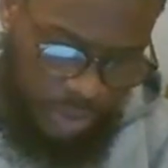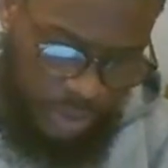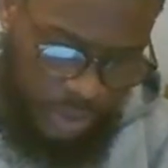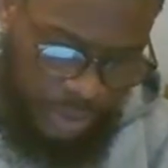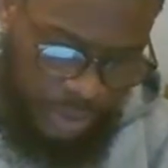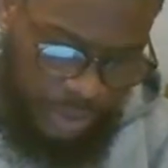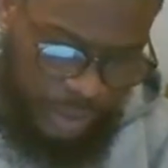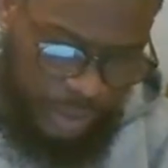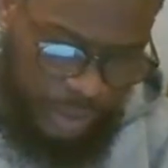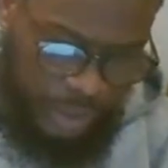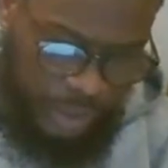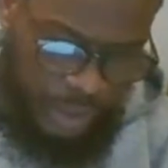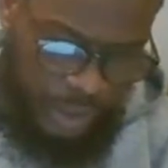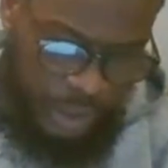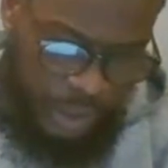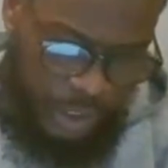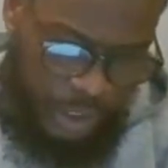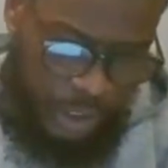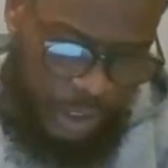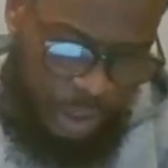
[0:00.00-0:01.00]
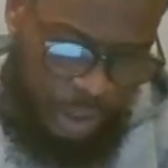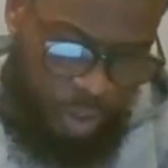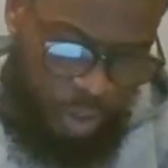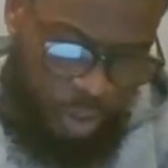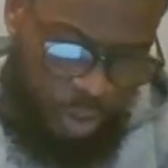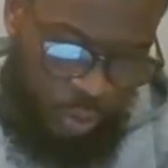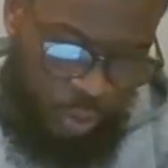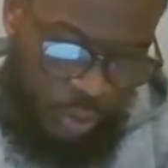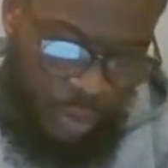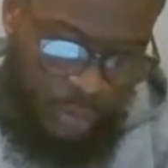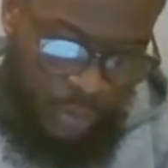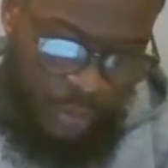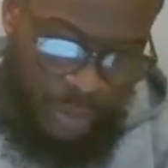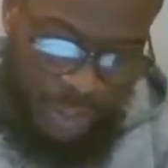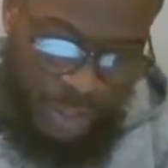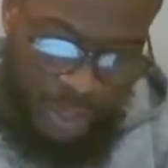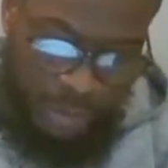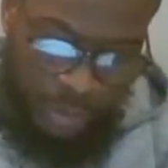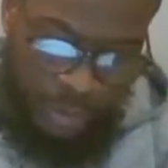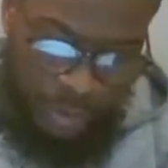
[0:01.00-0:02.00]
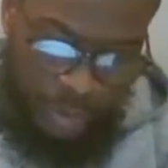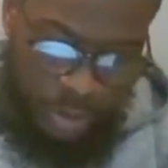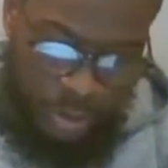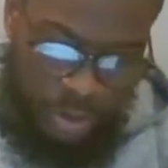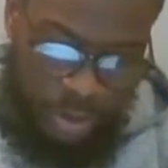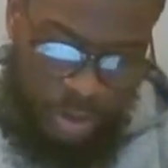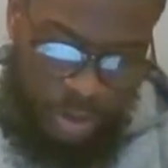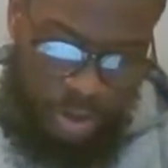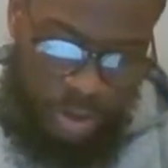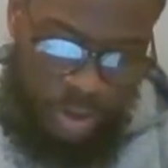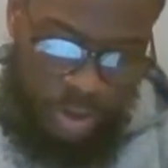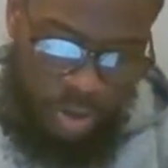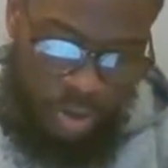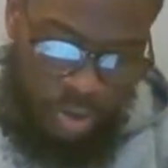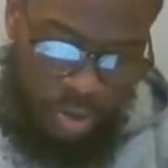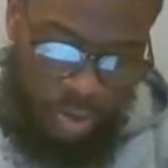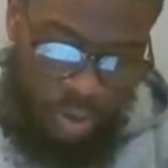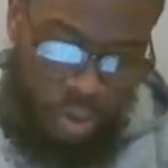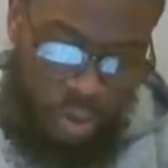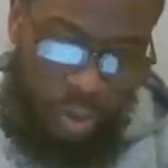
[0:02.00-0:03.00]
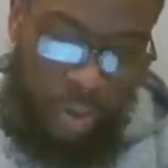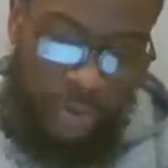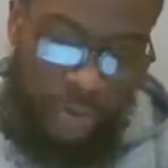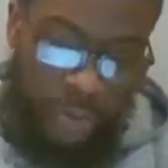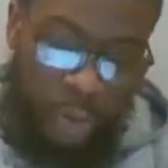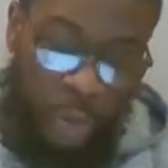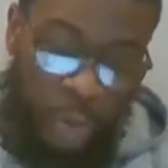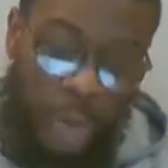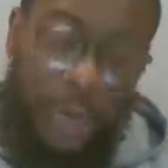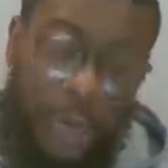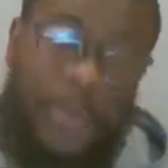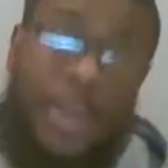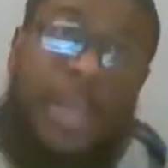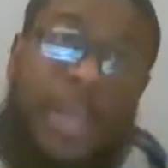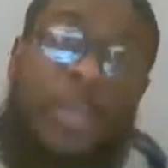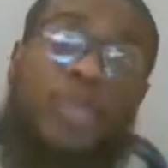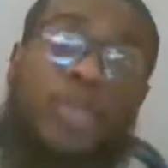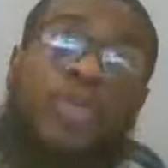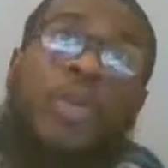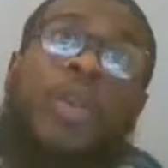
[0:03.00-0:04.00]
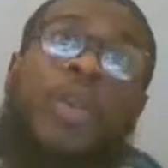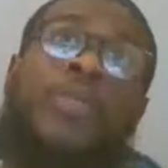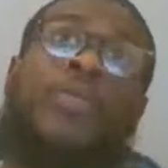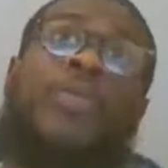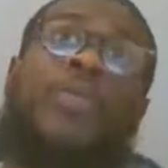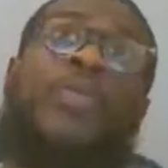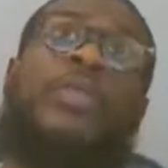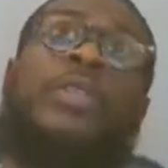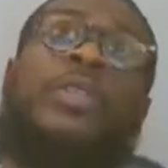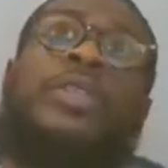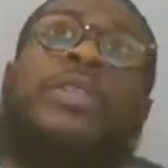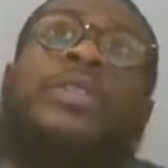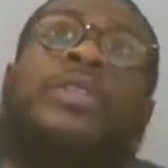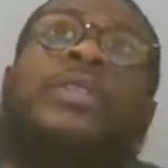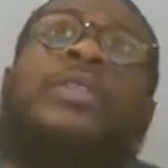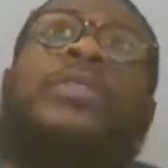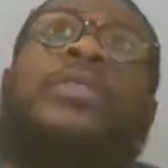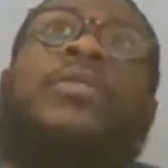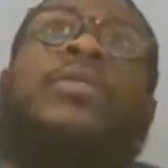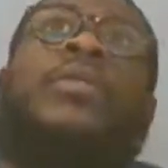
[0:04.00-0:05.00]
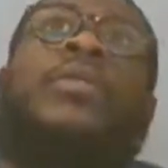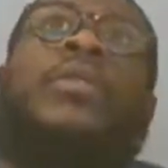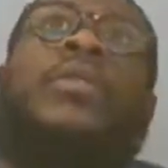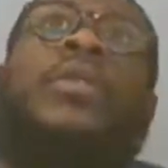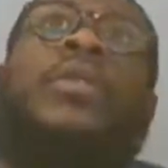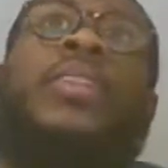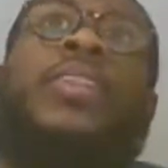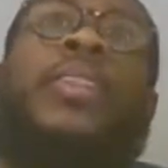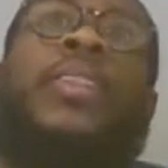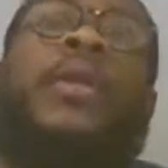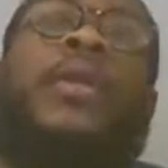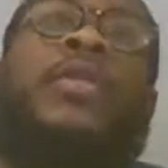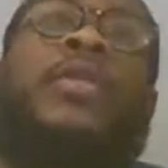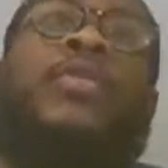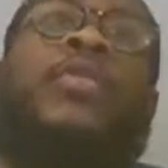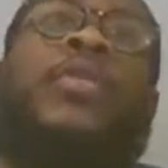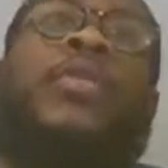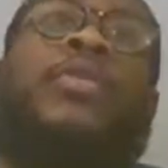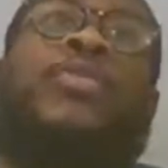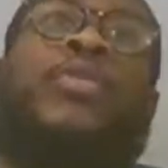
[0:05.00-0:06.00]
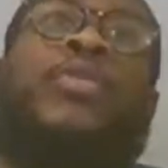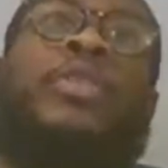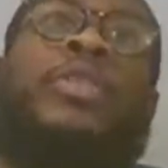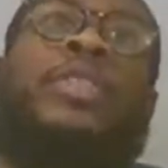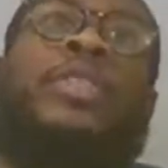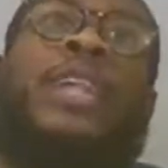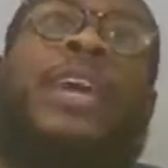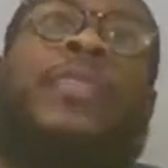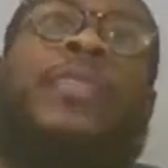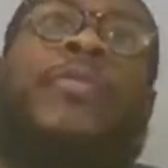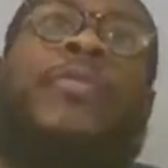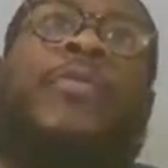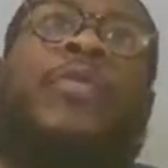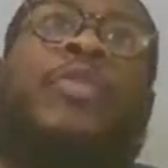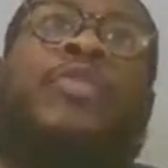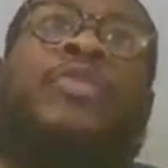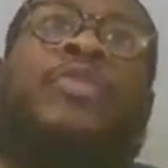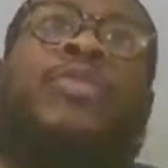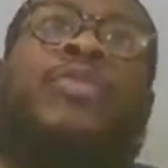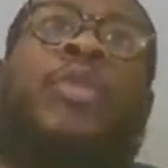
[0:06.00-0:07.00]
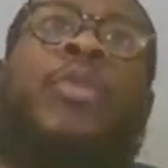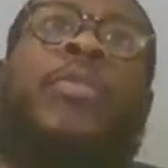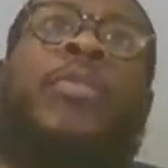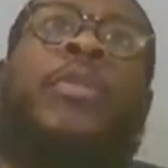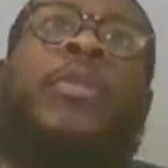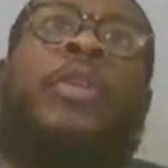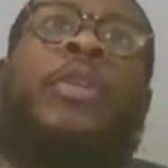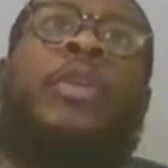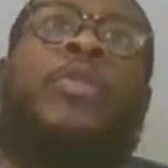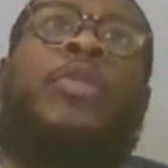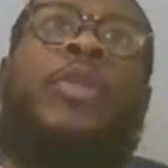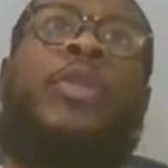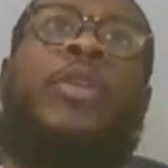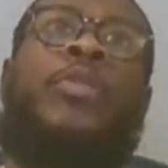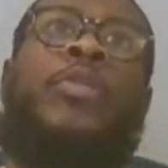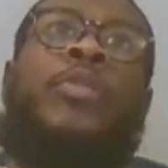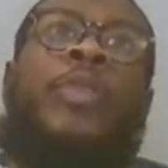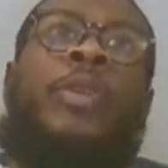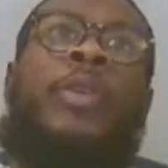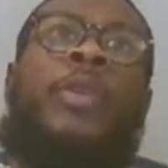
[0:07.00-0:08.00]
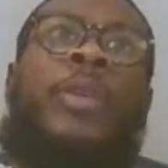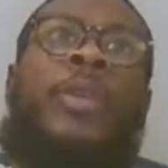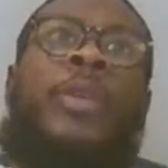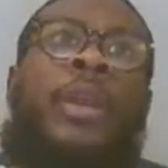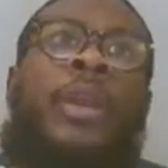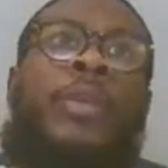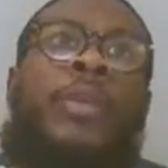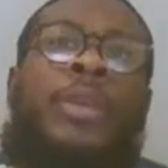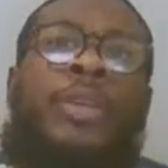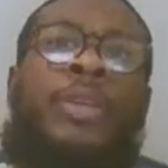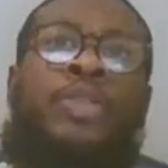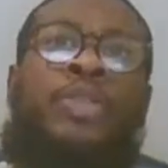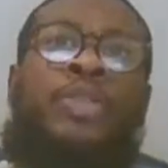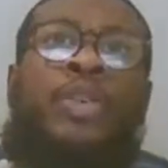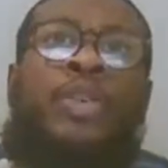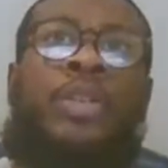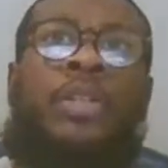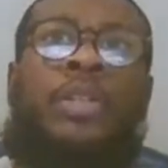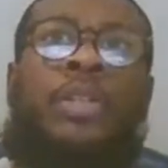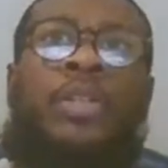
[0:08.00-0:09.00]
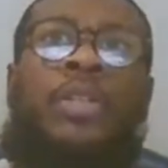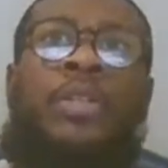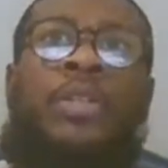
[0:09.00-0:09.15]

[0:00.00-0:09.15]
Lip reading: just 3 of 11 3 of 12 now, 12 points. 3-point shot for Jamal Murray, no good. Rebounded by George.